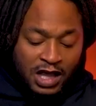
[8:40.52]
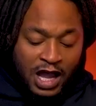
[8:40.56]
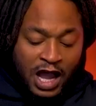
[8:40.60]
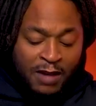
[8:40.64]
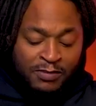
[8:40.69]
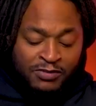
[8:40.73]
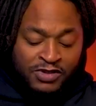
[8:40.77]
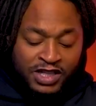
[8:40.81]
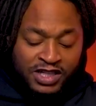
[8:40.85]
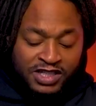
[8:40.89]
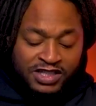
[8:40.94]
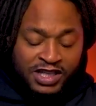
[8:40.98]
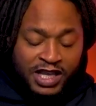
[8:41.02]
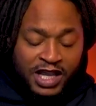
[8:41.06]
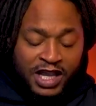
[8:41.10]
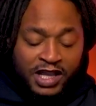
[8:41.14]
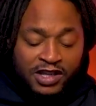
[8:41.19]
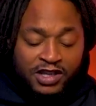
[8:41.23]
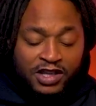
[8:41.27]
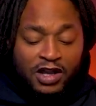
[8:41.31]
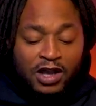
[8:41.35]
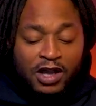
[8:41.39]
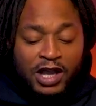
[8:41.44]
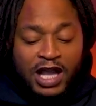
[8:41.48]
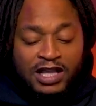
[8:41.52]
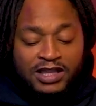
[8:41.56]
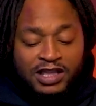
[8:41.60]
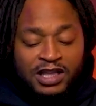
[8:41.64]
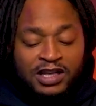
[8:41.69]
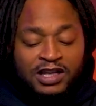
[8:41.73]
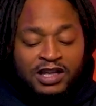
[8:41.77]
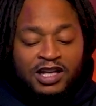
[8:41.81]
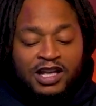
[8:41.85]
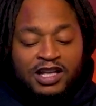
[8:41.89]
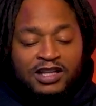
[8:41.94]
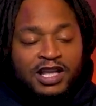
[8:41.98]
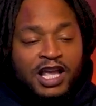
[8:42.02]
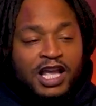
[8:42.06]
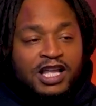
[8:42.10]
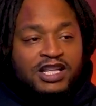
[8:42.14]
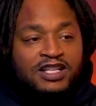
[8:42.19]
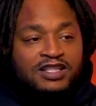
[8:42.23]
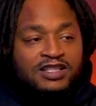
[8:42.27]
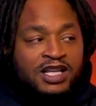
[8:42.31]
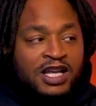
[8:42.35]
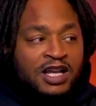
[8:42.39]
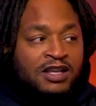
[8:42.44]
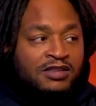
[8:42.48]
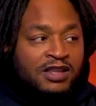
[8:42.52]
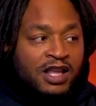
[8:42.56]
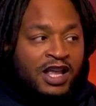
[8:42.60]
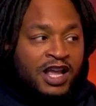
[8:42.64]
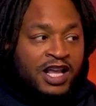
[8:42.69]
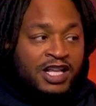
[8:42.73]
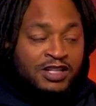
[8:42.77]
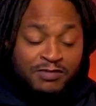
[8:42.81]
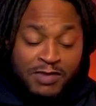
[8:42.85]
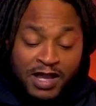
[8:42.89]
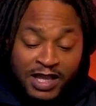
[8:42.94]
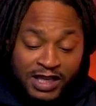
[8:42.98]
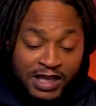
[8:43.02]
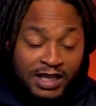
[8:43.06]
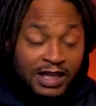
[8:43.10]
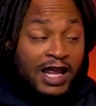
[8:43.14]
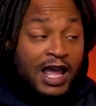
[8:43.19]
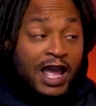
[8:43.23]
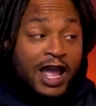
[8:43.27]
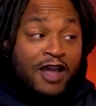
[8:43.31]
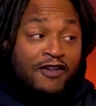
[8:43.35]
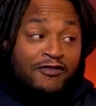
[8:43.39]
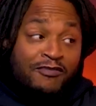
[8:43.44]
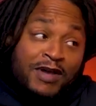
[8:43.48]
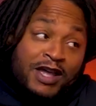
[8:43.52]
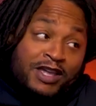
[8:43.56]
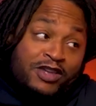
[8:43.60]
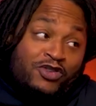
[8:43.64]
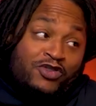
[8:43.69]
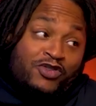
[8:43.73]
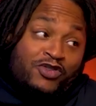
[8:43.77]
I'm just saying, Young, at the end of the day, the same things make you laugh, make you